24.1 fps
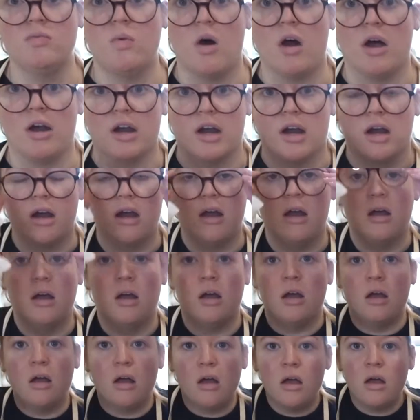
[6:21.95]
water
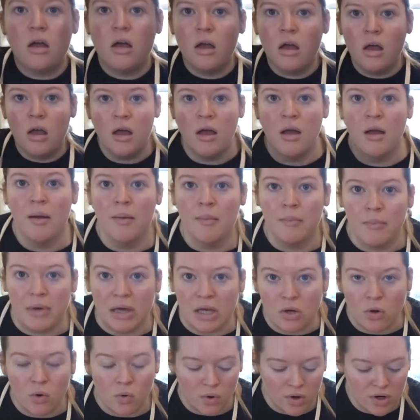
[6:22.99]

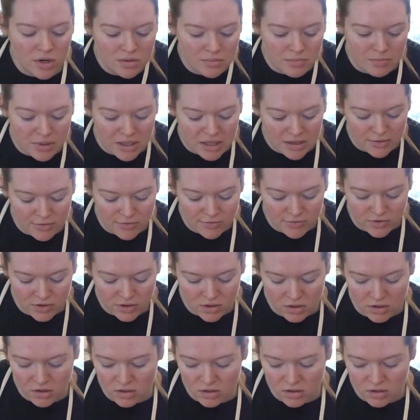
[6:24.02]
my corned beef.